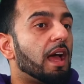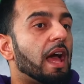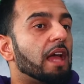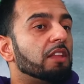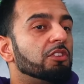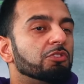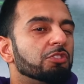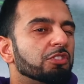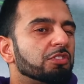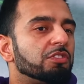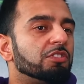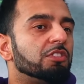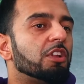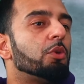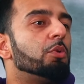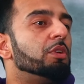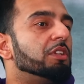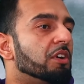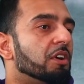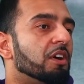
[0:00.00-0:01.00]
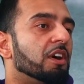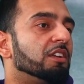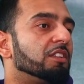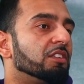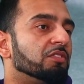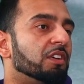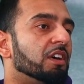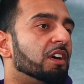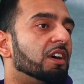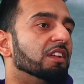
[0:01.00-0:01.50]
and you just know in your
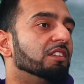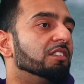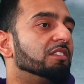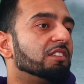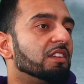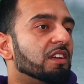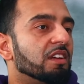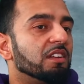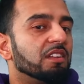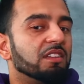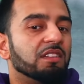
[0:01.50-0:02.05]
heart of hearts